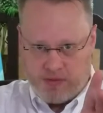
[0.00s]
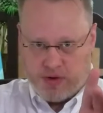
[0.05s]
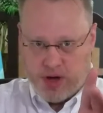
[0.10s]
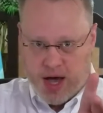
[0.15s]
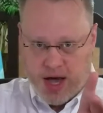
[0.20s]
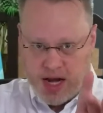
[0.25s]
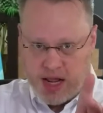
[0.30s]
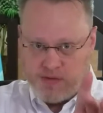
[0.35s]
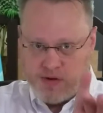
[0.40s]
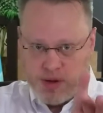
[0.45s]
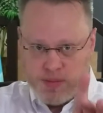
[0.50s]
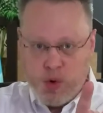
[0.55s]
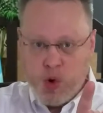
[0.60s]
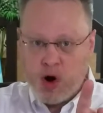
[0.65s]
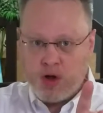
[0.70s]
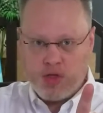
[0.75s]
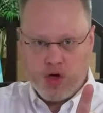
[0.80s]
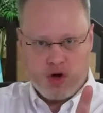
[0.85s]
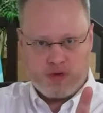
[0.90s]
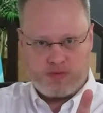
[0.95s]
got even
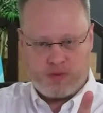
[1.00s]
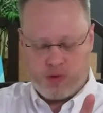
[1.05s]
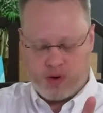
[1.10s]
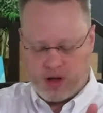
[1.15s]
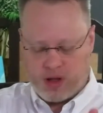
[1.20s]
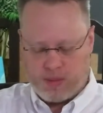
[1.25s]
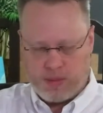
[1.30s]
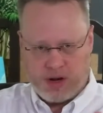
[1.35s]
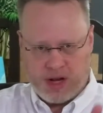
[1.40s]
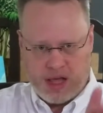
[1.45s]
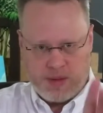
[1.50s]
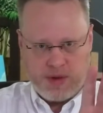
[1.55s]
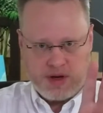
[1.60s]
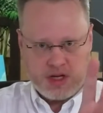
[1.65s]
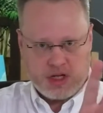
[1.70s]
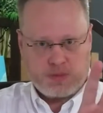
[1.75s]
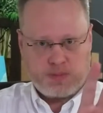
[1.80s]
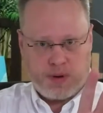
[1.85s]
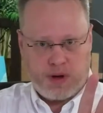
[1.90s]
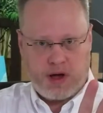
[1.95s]
more though for you, but let me
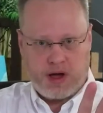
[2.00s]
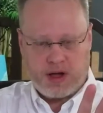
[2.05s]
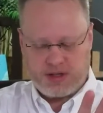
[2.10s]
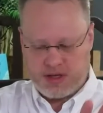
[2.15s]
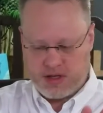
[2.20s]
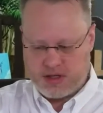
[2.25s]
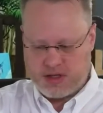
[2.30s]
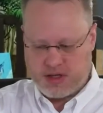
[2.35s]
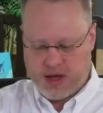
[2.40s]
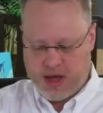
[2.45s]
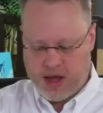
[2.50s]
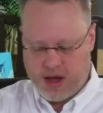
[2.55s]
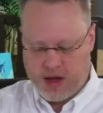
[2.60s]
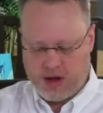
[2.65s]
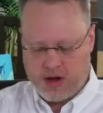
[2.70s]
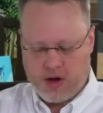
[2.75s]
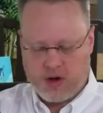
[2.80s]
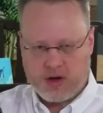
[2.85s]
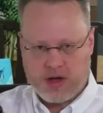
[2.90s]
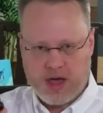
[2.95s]
just pause to
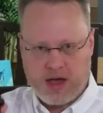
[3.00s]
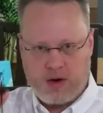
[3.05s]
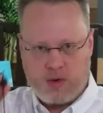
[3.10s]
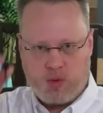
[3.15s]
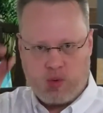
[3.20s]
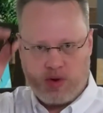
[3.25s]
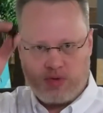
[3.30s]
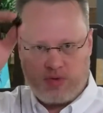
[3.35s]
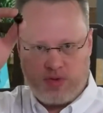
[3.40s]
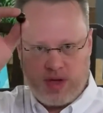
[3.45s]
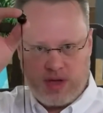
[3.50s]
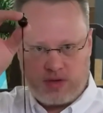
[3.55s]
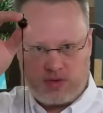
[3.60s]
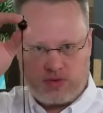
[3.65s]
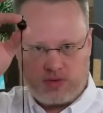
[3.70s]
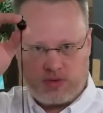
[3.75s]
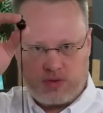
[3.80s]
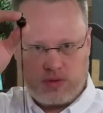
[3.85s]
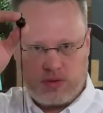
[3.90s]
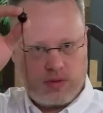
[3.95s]
say, okay, with
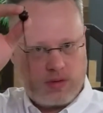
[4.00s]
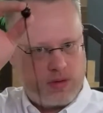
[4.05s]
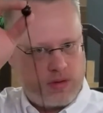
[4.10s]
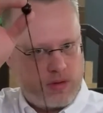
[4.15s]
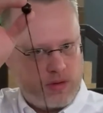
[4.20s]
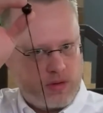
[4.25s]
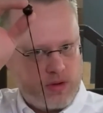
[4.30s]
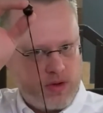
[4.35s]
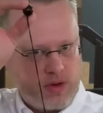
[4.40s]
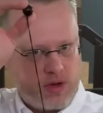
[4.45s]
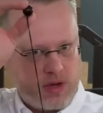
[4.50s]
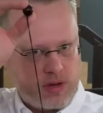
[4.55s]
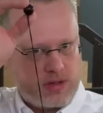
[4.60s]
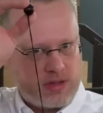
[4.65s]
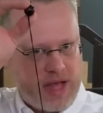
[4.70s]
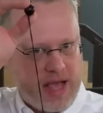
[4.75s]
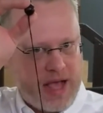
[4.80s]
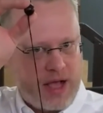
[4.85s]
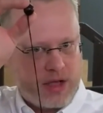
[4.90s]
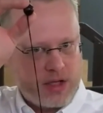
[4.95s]
this, you can
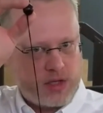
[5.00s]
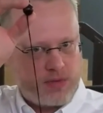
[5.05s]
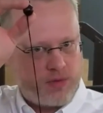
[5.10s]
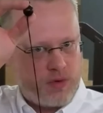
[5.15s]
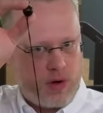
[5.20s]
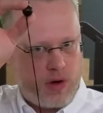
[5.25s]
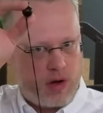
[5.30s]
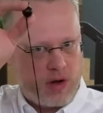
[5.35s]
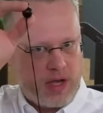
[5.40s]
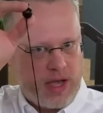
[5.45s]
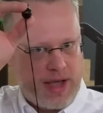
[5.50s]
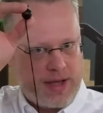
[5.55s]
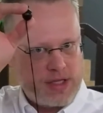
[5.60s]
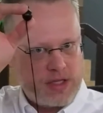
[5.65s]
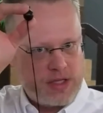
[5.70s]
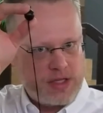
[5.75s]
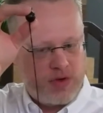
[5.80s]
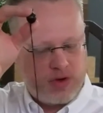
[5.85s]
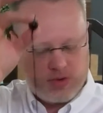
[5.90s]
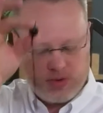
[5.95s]
dowse for all kinds
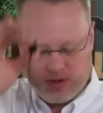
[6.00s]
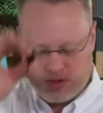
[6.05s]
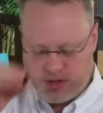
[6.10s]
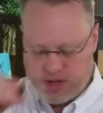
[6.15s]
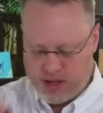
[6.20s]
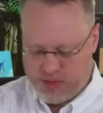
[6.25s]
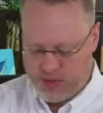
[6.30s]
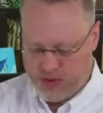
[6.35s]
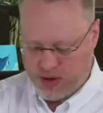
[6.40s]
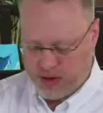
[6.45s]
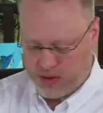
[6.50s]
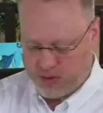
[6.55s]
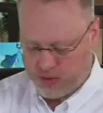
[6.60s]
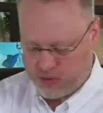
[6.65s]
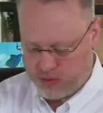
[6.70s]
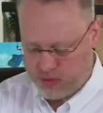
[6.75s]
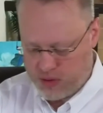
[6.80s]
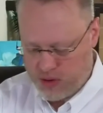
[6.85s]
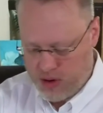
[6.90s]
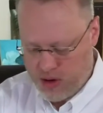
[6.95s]
of interesting
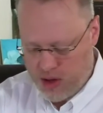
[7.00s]
things.